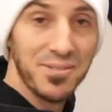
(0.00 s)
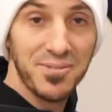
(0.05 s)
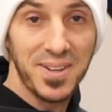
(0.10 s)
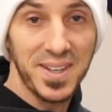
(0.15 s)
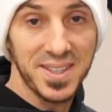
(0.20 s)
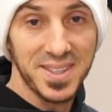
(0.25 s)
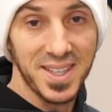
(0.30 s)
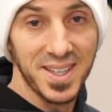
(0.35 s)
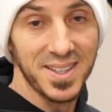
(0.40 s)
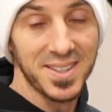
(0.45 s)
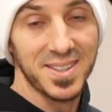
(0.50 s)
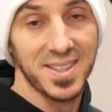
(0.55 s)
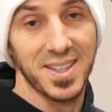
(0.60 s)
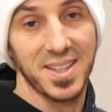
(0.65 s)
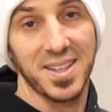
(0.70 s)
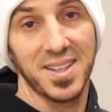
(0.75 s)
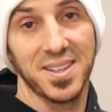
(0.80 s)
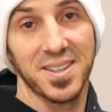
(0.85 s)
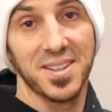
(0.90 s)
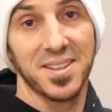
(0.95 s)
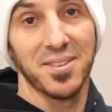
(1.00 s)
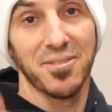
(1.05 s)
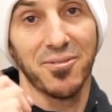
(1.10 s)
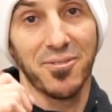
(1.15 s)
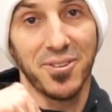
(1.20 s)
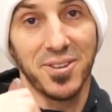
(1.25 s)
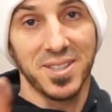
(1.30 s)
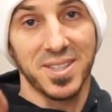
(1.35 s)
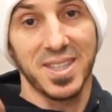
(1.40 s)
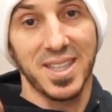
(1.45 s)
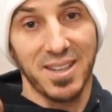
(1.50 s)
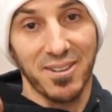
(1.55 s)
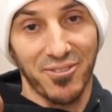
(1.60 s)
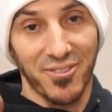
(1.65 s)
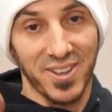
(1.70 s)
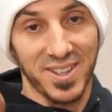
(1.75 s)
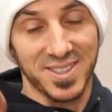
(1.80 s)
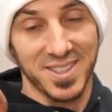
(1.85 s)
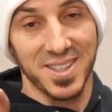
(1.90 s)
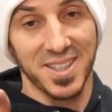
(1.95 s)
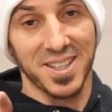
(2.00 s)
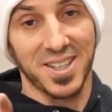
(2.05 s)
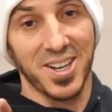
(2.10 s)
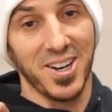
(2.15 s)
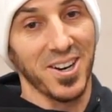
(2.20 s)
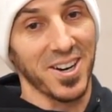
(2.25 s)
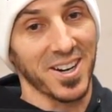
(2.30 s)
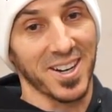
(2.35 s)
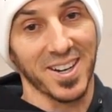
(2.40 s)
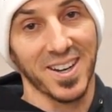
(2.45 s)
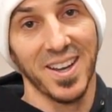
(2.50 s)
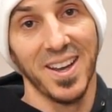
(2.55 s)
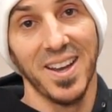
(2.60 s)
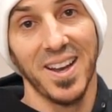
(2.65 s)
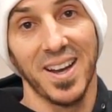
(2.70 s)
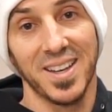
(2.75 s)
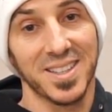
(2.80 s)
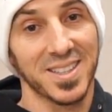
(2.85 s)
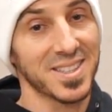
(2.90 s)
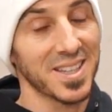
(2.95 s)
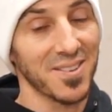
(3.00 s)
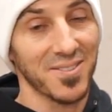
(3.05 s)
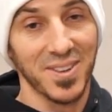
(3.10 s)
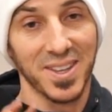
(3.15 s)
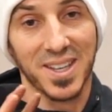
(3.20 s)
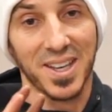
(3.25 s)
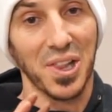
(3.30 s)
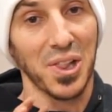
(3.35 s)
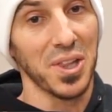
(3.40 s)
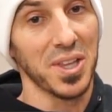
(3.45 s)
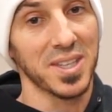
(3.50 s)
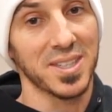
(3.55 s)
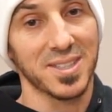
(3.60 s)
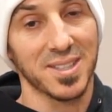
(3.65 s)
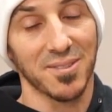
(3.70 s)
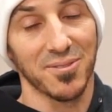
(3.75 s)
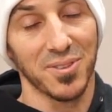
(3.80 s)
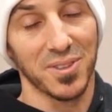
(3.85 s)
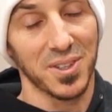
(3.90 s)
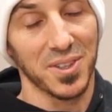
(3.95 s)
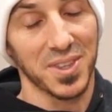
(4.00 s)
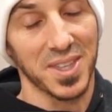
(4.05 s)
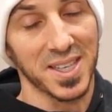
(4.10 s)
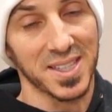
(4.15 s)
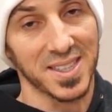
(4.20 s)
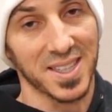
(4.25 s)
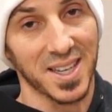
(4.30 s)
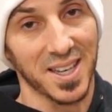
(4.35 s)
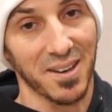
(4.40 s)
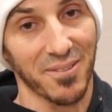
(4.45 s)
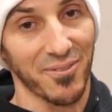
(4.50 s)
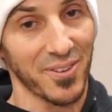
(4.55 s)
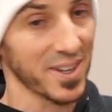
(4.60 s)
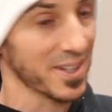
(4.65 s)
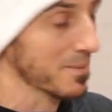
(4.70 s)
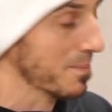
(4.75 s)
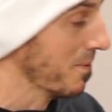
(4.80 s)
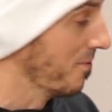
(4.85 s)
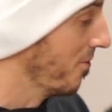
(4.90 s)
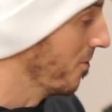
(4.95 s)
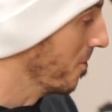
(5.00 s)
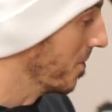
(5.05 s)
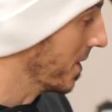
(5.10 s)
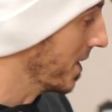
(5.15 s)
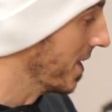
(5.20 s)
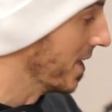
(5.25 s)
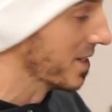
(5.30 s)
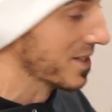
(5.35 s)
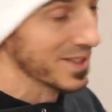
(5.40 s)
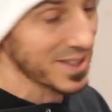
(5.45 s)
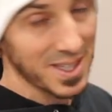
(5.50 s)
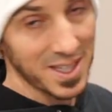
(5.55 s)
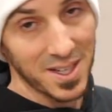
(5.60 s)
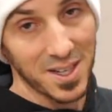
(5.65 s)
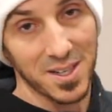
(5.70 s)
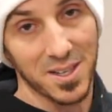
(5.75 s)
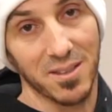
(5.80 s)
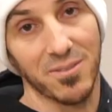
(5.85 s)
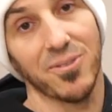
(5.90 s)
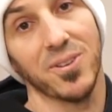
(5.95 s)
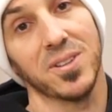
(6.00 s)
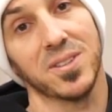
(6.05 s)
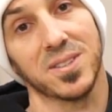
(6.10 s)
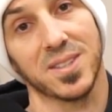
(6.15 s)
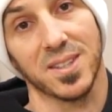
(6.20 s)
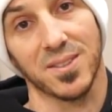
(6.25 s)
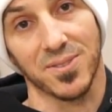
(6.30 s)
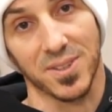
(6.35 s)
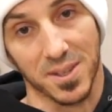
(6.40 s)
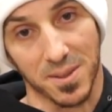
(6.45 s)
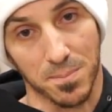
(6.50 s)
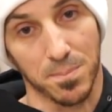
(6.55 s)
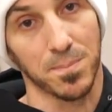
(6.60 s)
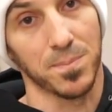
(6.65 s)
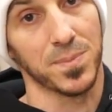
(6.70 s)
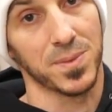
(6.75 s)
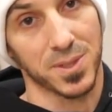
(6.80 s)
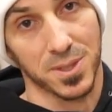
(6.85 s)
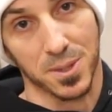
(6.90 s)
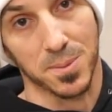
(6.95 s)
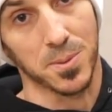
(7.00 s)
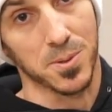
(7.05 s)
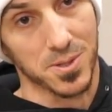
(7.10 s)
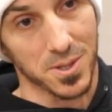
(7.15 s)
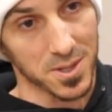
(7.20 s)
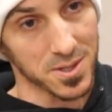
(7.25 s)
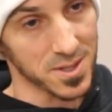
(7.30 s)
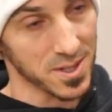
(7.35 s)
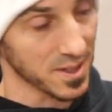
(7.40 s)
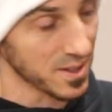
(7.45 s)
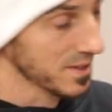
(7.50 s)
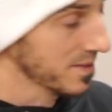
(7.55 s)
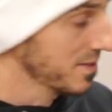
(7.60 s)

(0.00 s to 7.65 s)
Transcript: Fantastic. First thing fixed in the car. I just have like a list of little things I gotta fix before we can actually get onto the fun stuff like turbocharging.